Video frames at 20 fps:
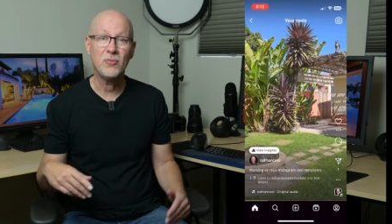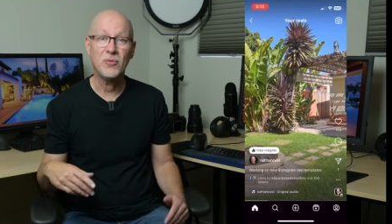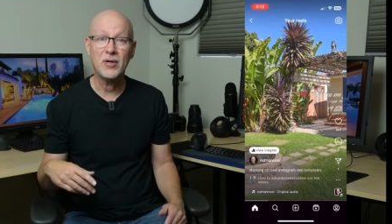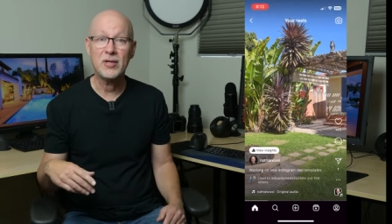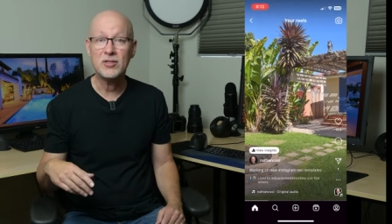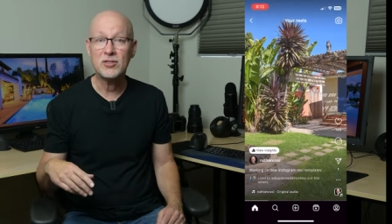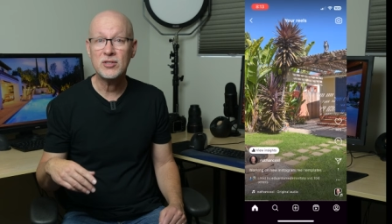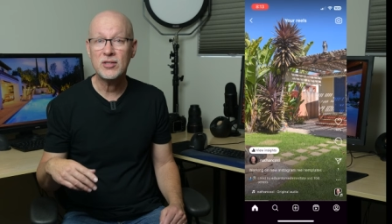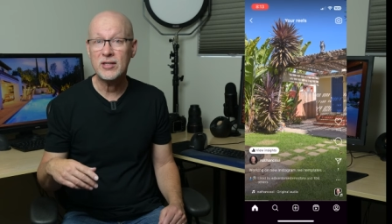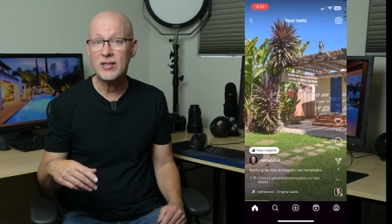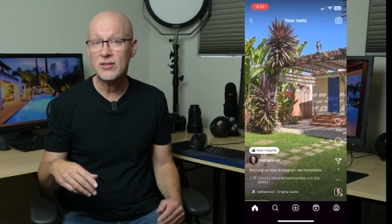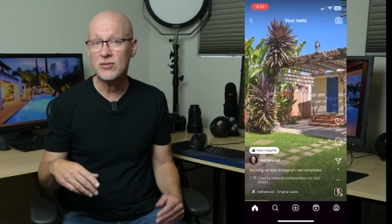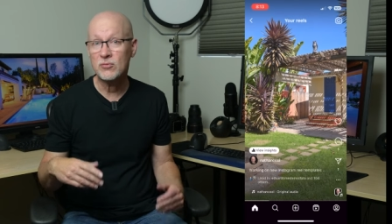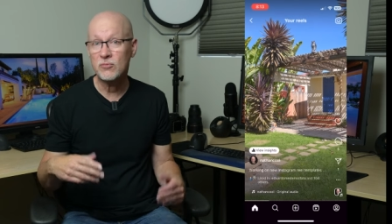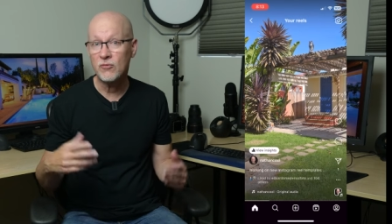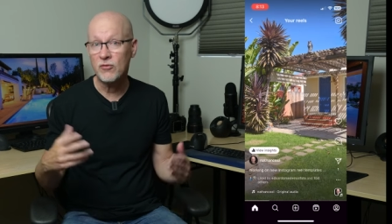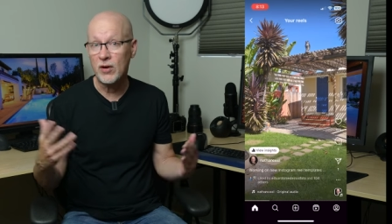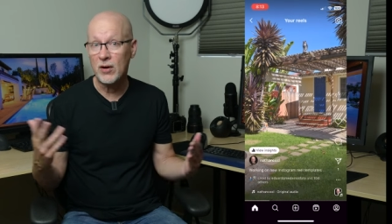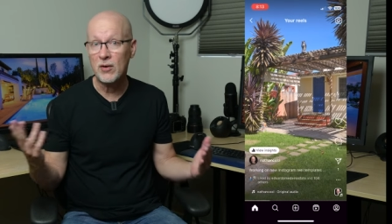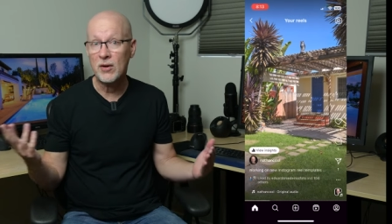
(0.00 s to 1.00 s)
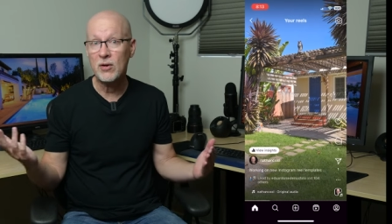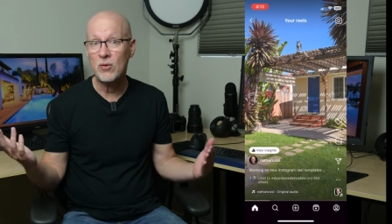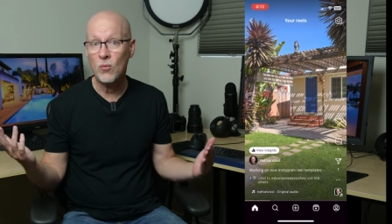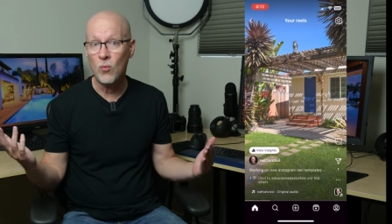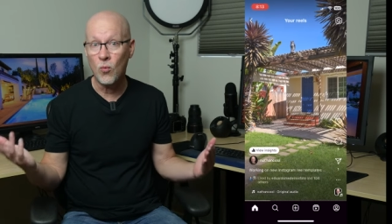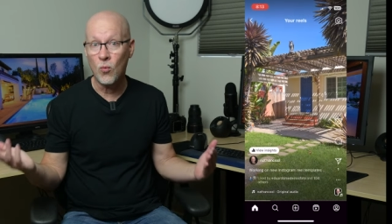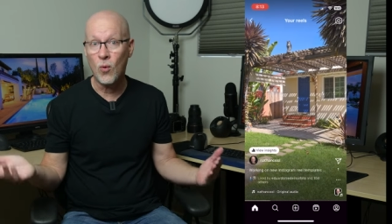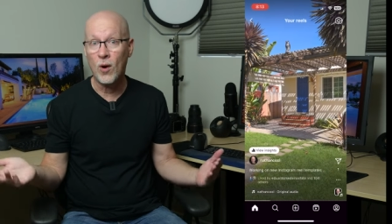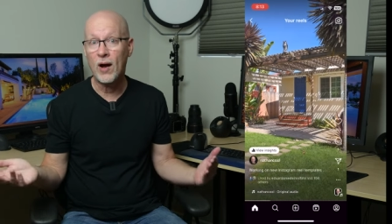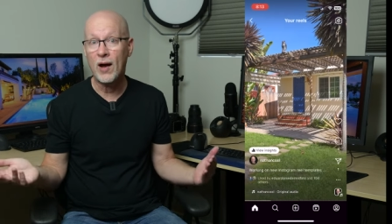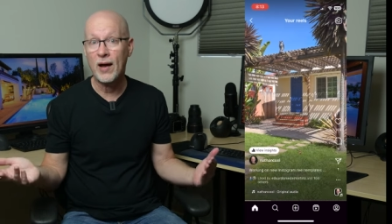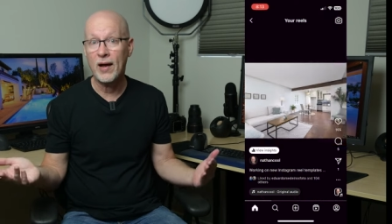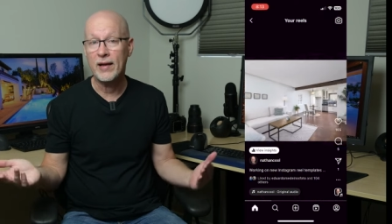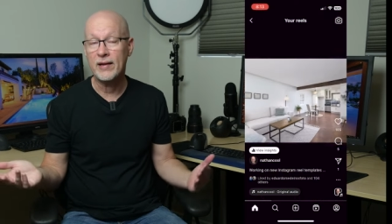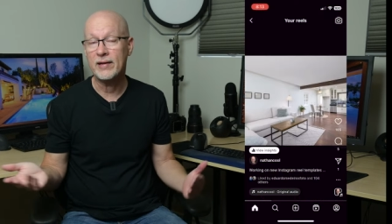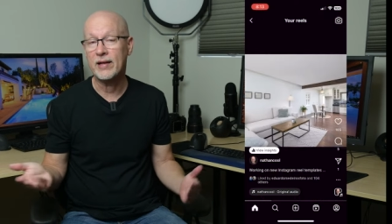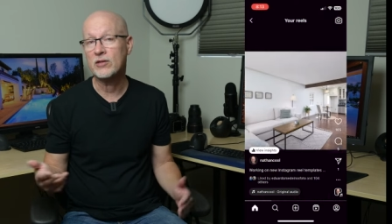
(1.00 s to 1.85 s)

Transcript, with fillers: which is very wide.